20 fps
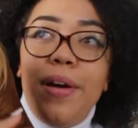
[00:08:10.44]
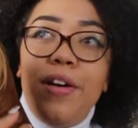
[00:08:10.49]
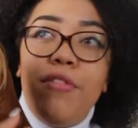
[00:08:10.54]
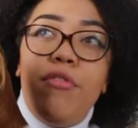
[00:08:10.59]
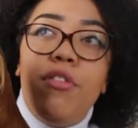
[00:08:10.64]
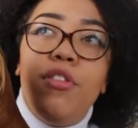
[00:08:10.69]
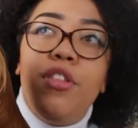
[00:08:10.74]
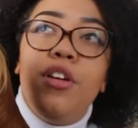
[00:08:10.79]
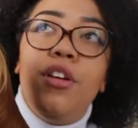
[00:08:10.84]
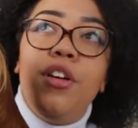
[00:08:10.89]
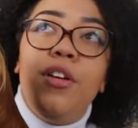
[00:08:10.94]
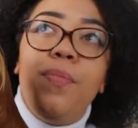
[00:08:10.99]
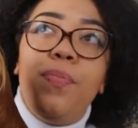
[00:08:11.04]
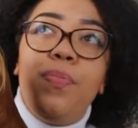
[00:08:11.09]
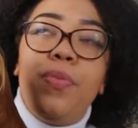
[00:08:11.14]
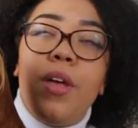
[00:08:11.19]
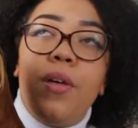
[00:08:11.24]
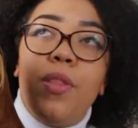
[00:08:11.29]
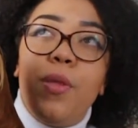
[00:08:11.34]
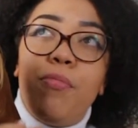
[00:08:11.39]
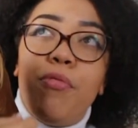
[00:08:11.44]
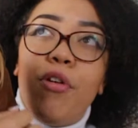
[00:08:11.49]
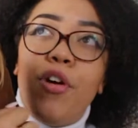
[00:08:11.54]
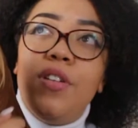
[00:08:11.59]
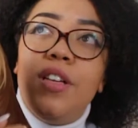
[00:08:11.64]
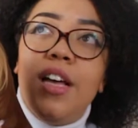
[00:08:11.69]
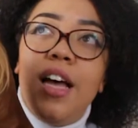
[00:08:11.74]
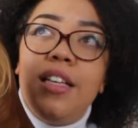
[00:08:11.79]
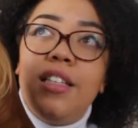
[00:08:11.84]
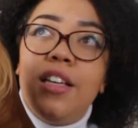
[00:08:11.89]
went through the
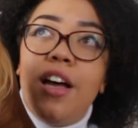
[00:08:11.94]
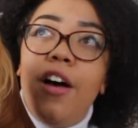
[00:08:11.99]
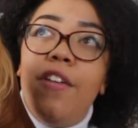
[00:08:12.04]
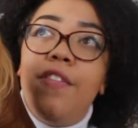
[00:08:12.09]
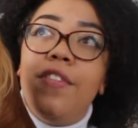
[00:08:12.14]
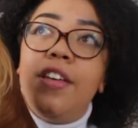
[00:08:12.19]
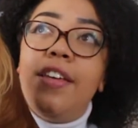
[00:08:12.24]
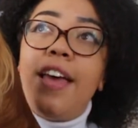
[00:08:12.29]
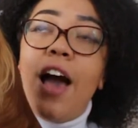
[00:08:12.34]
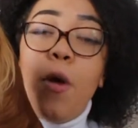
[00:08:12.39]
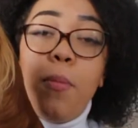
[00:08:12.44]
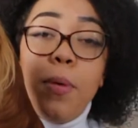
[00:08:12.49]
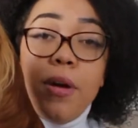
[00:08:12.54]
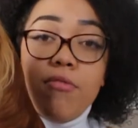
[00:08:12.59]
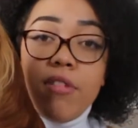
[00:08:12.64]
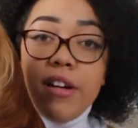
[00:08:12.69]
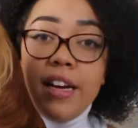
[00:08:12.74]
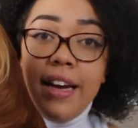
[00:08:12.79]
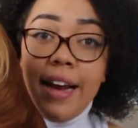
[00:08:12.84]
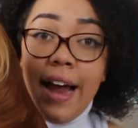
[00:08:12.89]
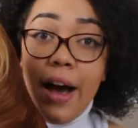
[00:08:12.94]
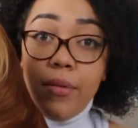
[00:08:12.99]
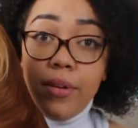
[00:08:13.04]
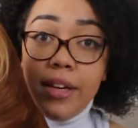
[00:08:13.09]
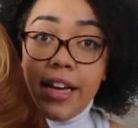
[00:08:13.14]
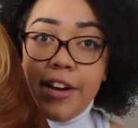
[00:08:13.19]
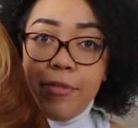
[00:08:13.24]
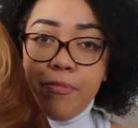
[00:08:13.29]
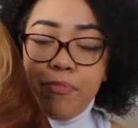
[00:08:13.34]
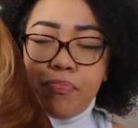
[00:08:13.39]
process of yelping really
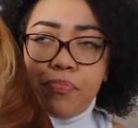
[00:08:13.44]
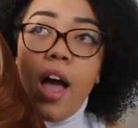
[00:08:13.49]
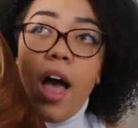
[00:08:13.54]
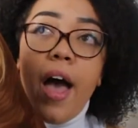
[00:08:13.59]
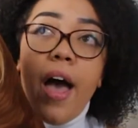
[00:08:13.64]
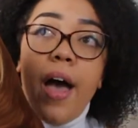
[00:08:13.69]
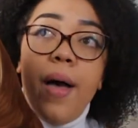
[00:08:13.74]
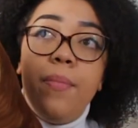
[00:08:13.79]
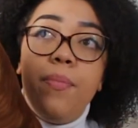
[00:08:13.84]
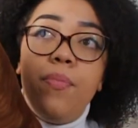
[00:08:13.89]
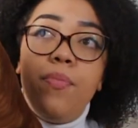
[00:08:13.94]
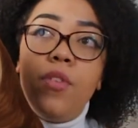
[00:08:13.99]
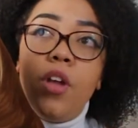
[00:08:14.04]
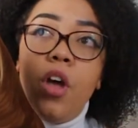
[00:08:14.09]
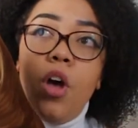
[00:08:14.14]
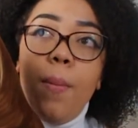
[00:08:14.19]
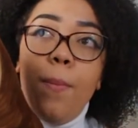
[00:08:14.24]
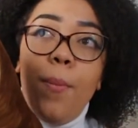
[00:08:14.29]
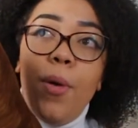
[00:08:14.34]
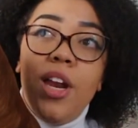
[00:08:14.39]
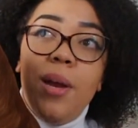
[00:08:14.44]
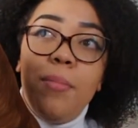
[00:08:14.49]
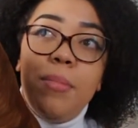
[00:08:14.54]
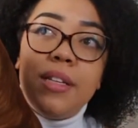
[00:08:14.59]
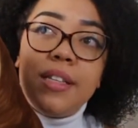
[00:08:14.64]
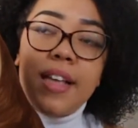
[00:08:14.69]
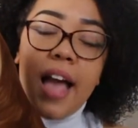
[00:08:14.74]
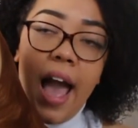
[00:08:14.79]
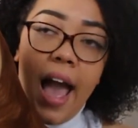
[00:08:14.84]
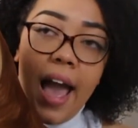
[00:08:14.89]
loudly, putting him in
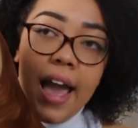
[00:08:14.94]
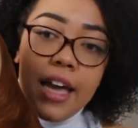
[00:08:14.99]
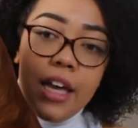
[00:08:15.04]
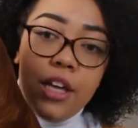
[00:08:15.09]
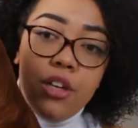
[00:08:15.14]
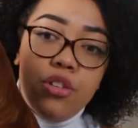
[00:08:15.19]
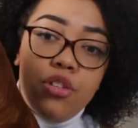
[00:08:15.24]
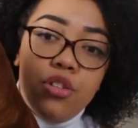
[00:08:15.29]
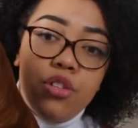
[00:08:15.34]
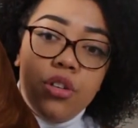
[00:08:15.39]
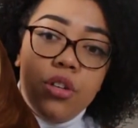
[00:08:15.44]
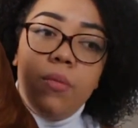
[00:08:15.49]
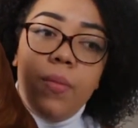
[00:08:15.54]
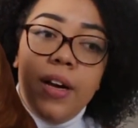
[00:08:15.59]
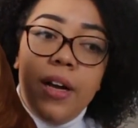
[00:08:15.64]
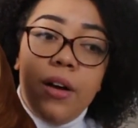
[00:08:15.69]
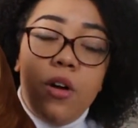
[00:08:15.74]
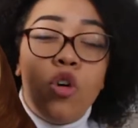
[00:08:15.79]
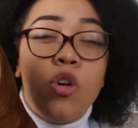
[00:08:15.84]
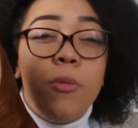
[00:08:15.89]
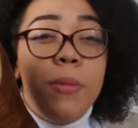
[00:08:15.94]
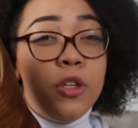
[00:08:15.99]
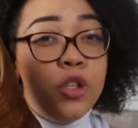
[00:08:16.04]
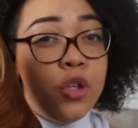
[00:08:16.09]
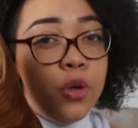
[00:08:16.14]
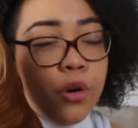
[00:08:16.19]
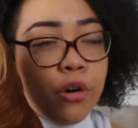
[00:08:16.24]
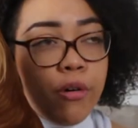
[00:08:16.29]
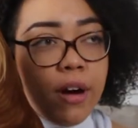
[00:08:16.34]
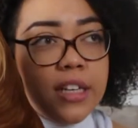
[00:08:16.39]
his cage when it got a bit
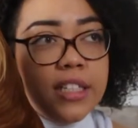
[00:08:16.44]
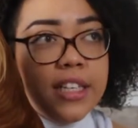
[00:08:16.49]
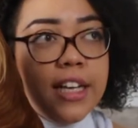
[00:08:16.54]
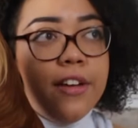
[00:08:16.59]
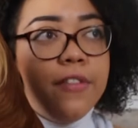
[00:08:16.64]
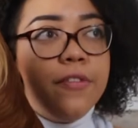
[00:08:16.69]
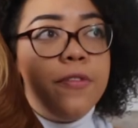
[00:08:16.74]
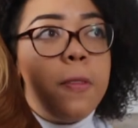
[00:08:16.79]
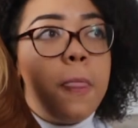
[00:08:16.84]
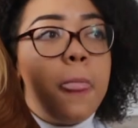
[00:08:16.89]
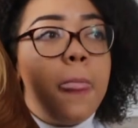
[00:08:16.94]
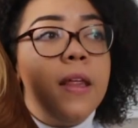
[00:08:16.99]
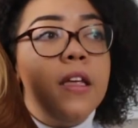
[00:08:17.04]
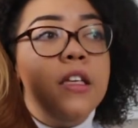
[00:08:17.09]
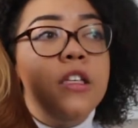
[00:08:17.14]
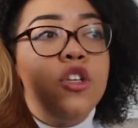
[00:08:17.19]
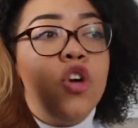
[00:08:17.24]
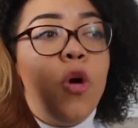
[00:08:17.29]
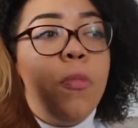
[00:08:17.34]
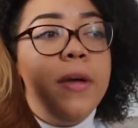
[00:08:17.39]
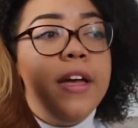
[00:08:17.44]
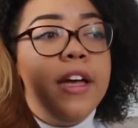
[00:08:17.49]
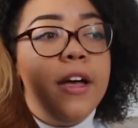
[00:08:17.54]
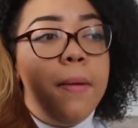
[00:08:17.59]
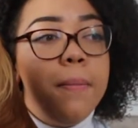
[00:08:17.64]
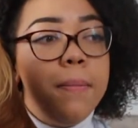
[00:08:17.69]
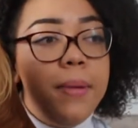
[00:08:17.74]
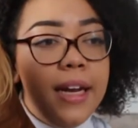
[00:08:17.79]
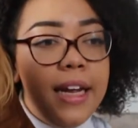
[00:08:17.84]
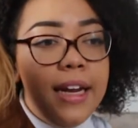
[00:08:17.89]
too aggressive, stopping
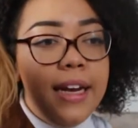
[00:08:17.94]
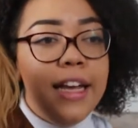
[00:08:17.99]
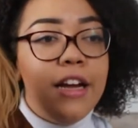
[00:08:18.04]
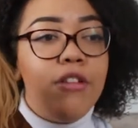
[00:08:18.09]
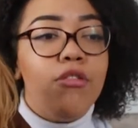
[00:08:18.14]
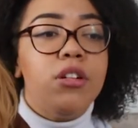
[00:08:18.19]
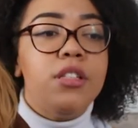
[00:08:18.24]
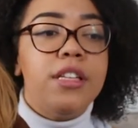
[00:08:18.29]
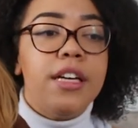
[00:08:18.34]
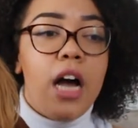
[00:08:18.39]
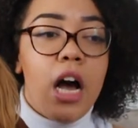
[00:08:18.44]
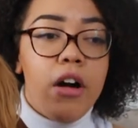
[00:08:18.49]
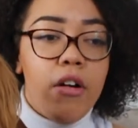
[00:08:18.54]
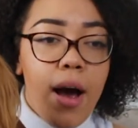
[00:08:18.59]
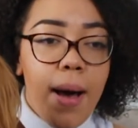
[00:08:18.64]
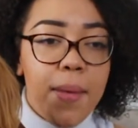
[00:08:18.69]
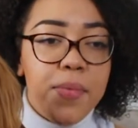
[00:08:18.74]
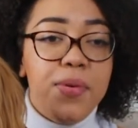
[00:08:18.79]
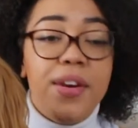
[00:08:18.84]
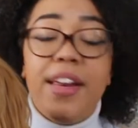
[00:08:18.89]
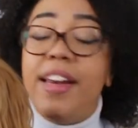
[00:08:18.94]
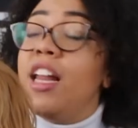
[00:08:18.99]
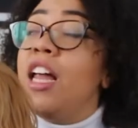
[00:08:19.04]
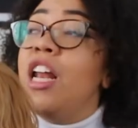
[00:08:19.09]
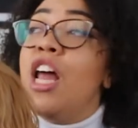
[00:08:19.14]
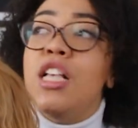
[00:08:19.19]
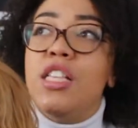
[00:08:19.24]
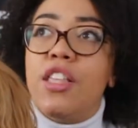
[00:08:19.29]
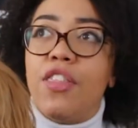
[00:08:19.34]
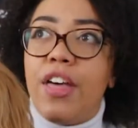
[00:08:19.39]
completely, crossing our arms. We did like
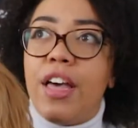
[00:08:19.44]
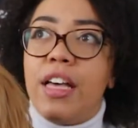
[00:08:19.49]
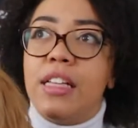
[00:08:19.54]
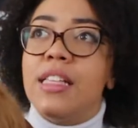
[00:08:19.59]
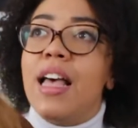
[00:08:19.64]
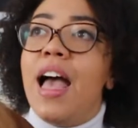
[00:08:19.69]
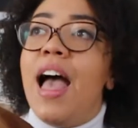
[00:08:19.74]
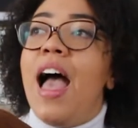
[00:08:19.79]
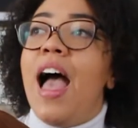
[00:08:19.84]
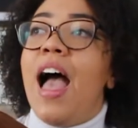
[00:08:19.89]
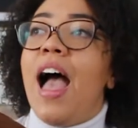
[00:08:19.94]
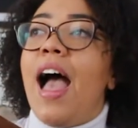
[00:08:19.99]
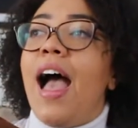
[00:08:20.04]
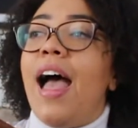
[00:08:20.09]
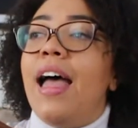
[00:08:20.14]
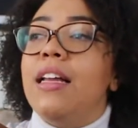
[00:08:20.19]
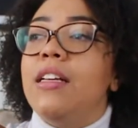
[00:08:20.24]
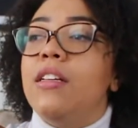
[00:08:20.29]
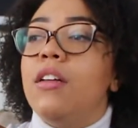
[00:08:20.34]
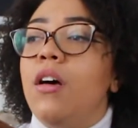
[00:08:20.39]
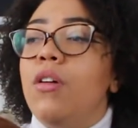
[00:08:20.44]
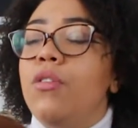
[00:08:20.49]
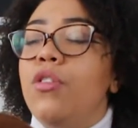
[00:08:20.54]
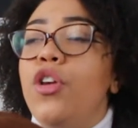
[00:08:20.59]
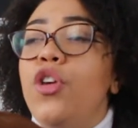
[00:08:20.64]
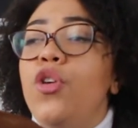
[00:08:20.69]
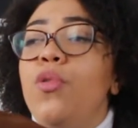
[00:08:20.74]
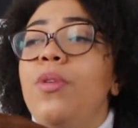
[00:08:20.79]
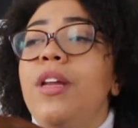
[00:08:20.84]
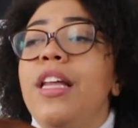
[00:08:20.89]
loads of things. And no,
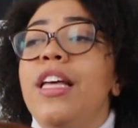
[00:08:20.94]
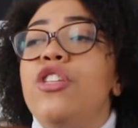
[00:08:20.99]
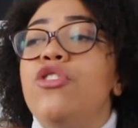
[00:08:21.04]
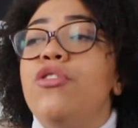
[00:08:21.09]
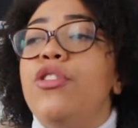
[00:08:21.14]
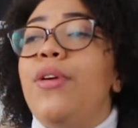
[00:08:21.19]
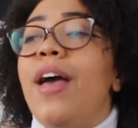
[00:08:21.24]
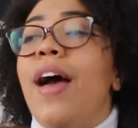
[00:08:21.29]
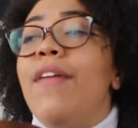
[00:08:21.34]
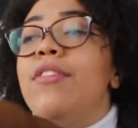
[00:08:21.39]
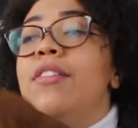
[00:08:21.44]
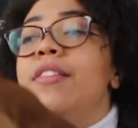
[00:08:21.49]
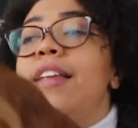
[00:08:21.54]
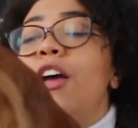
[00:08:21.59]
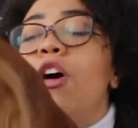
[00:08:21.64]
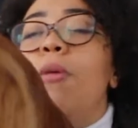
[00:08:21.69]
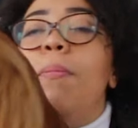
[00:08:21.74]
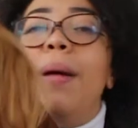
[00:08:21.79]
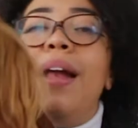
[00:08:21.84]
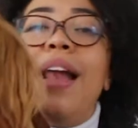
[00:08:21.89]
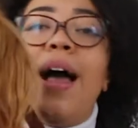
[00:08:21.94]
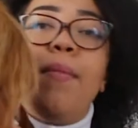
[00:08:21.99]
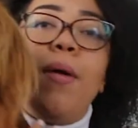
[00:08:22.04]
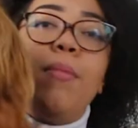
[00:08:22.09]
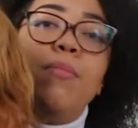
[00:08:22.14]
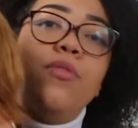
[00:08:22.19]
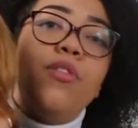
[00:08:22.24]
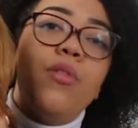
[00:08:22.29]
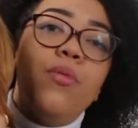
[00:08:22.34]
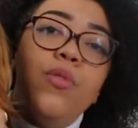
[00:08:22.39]
you have to stay on my lap.
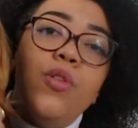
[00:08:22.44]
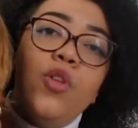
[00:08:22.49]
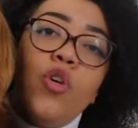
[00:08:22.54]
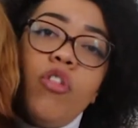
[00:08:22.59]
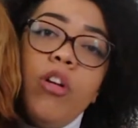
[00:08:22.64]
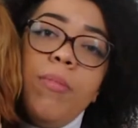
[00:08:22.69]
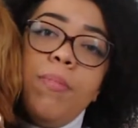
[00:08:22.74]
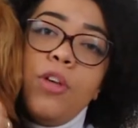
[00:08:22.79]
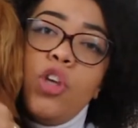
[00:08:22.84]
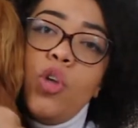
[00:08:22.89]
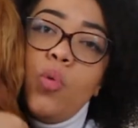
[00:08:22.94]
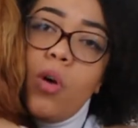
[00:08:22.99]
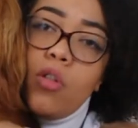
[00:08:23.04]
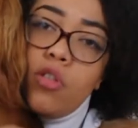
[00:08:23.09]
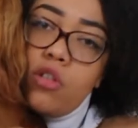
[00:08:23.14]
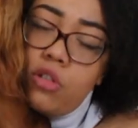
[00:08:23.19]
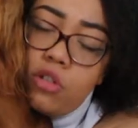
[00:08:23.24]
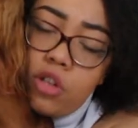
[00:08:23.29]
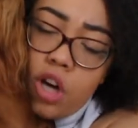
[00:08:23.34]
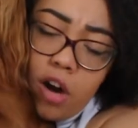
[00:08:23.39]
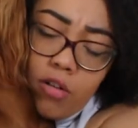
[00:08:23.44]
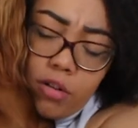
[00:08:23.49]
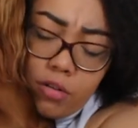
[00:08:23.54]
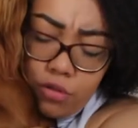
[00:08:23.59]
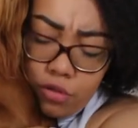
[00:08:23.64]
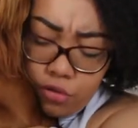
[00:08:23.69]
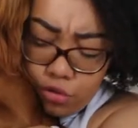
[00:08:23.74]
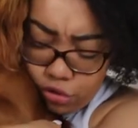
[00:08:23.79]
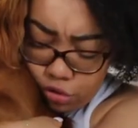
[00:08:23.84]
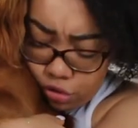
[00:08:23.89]
I'm so sorry, but you are the star of
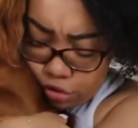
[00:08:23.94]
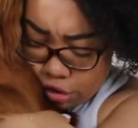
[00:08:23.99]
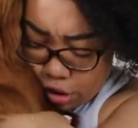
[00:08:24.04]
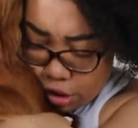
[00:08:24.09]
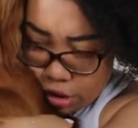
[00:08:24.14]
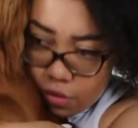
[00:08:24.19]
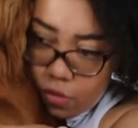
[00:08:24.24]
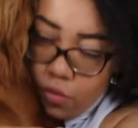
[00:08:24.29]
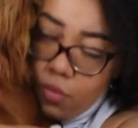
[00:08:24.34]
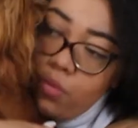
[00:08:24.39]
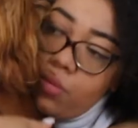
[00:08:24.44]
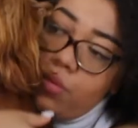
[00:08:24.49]
the show.